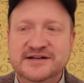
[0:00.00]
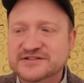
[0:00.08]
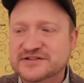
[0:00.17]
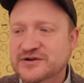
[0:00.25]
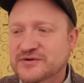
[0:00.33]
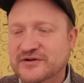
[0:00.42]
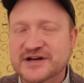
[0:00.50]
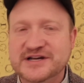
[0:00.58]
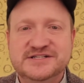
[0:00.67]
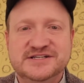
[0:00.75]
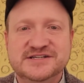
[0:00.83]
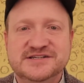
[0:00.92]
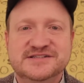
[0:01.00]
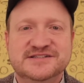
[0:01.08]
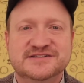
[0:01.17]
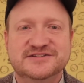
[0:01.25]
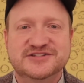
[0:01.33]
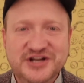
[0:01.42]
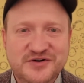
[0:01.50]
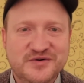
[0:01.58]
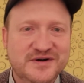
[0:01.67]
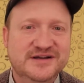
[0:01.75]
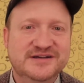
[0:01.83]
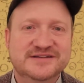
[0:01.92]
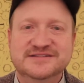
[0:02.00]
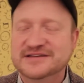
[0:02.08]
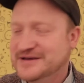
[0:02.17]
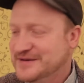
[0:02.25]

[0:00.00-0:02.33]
so gracious, generous.